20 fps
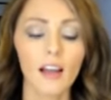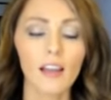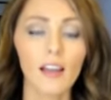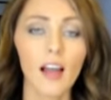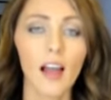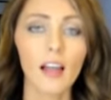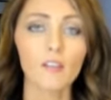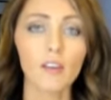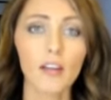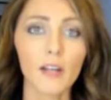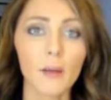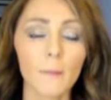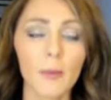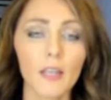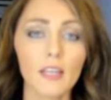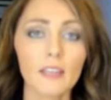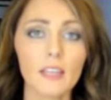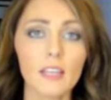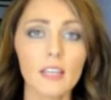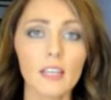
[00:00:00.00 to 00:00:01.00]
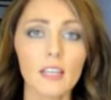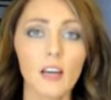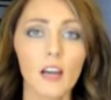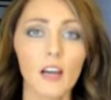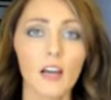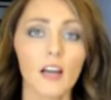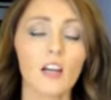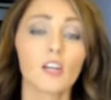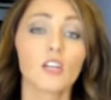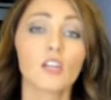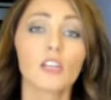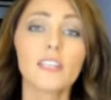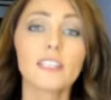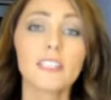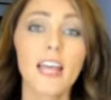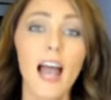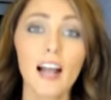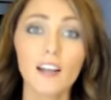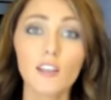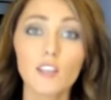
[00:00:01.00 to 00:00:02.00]
I recommend it. A nurse
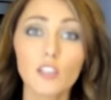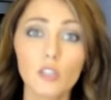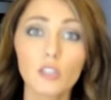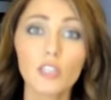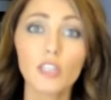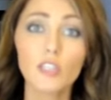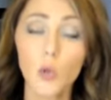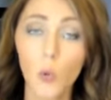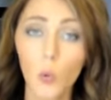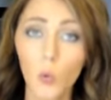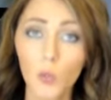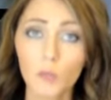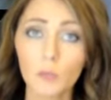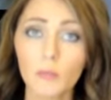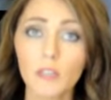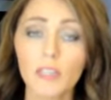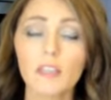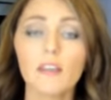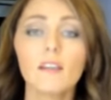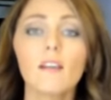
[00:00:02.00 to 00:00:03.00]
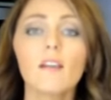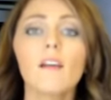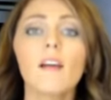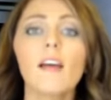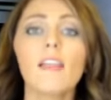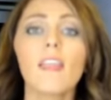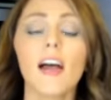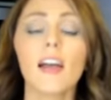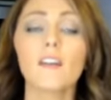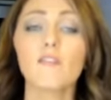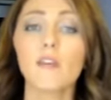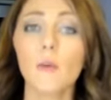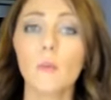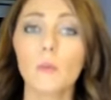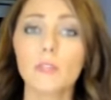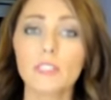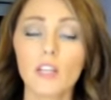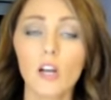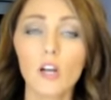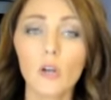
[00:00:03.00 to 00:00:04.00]
actually told me that if I
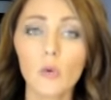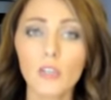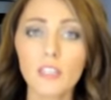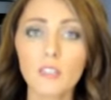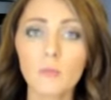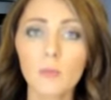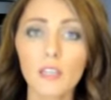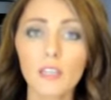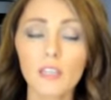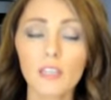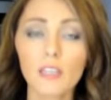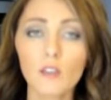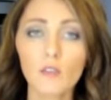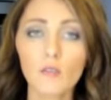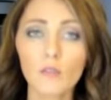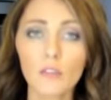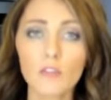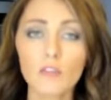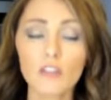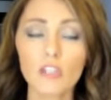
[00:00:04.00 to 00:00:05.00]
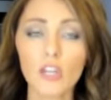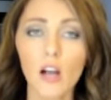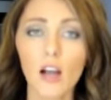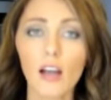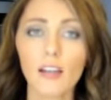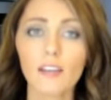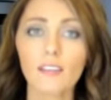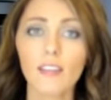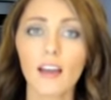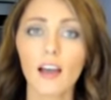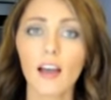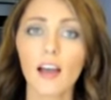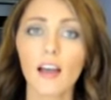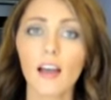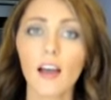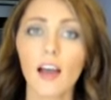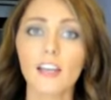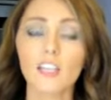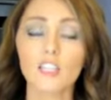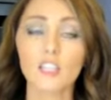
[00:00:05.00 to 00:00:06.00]
was not going to be getting the flu shot, that
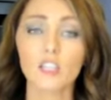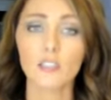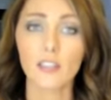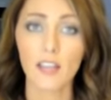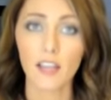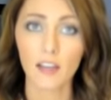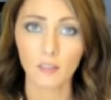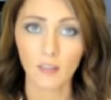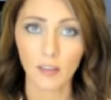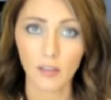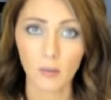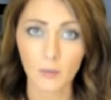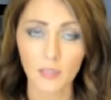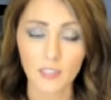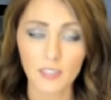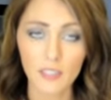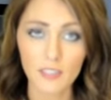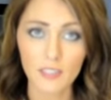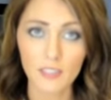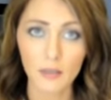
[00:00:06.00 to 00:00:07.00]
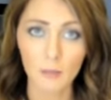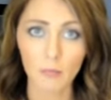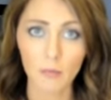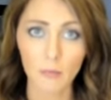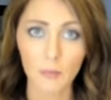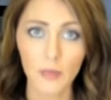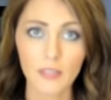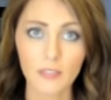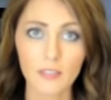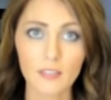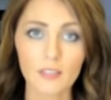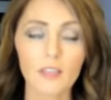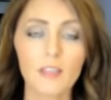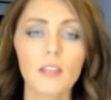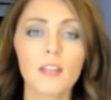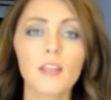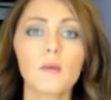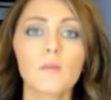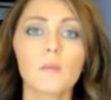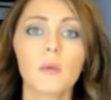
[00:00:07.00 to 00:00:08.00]
I should take a vitamin D supplement
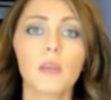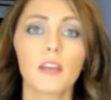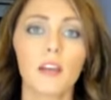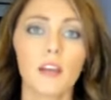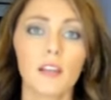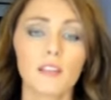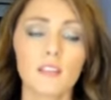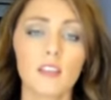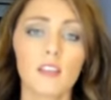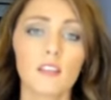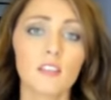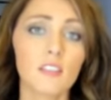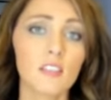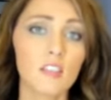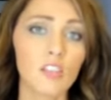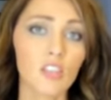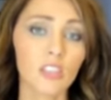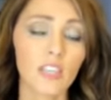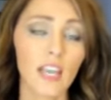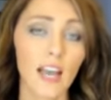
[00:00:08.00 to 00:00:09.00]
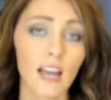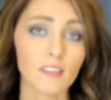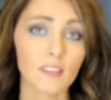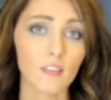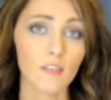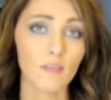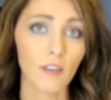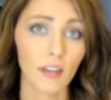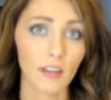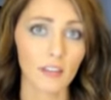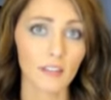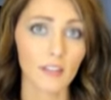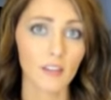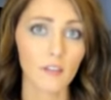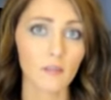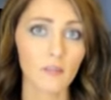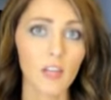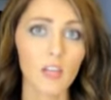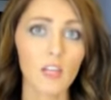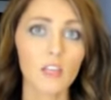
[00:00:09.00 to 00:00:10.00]
because it's nearly as effective.
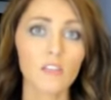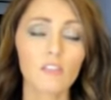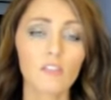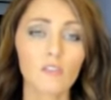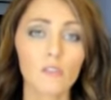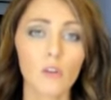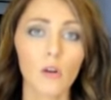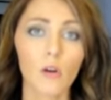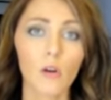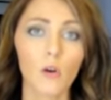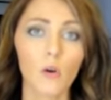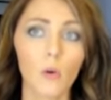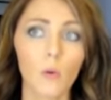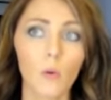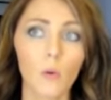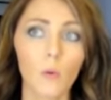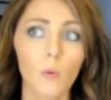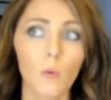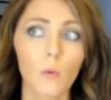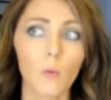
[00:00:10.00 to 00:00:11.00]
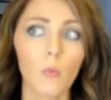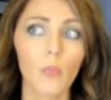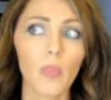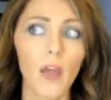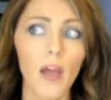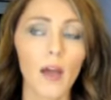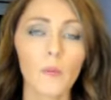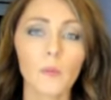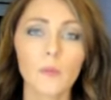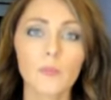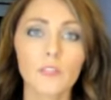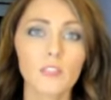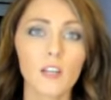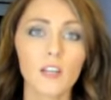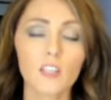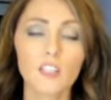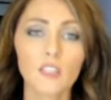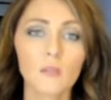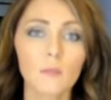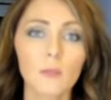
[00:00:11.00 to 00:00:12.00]
So that's not
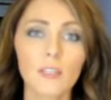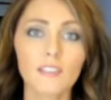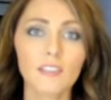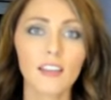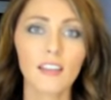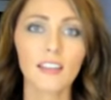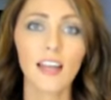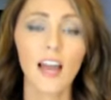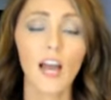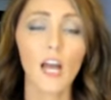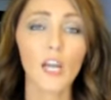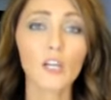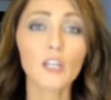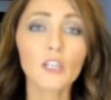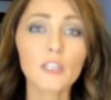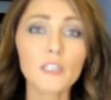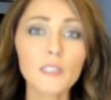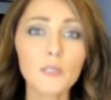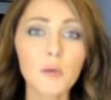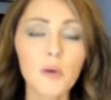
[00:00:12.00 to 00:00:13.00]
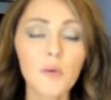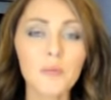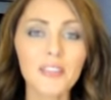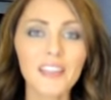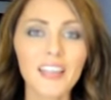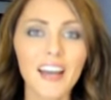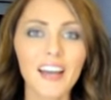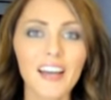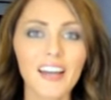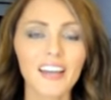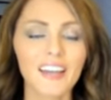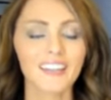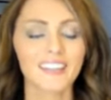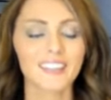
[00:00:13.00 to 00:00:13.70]
just me saying that. A nurse told me that.